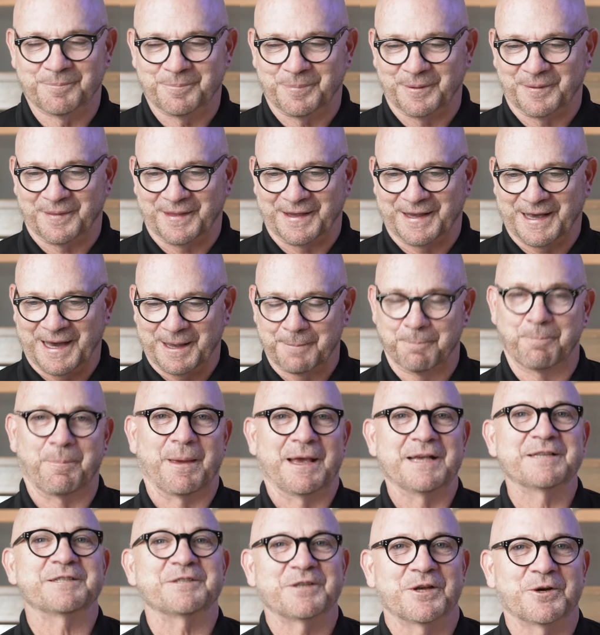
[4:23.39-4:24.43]
But they got
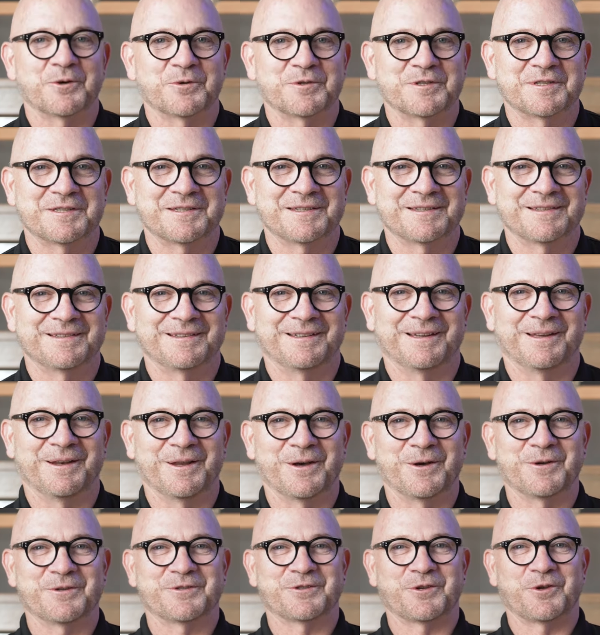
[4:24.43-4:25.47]
base notes. You
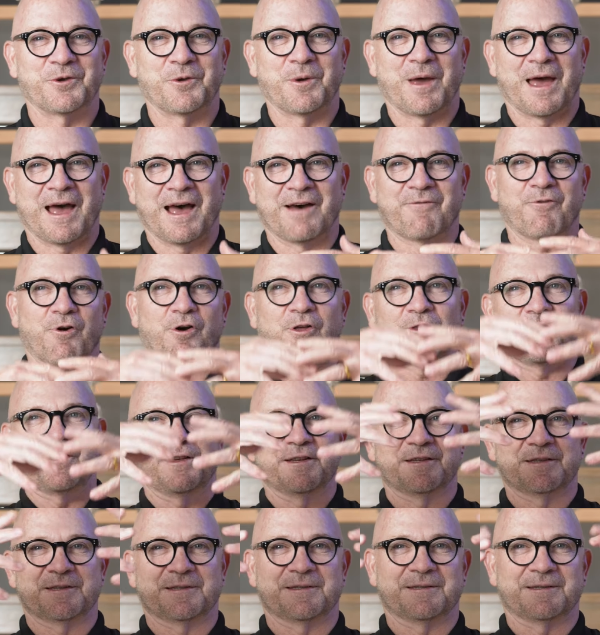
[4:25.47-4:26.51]
know, so you have all
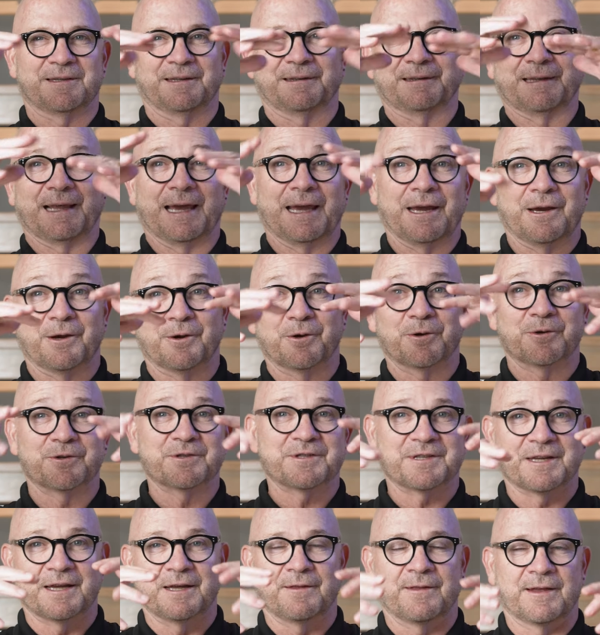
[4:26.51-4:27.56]
these
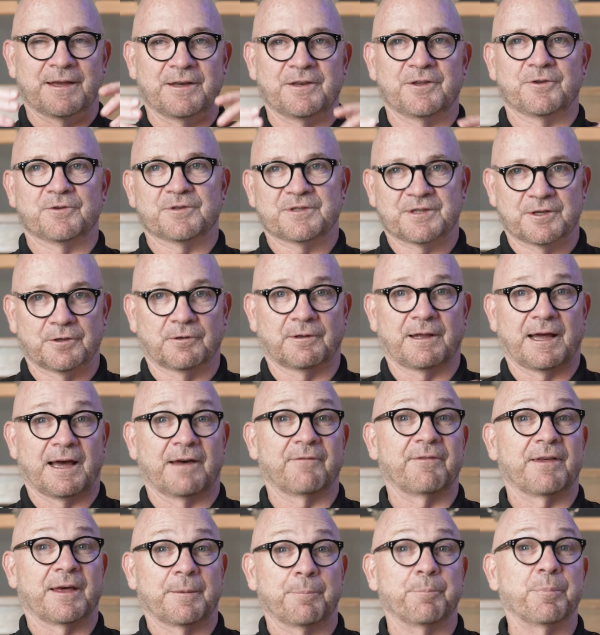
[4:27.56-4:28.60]
layers, and then you still
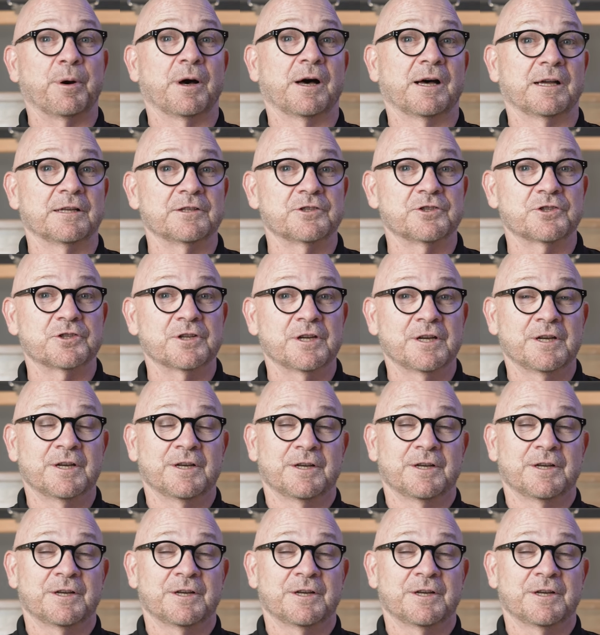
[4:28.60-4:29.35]
have that punch.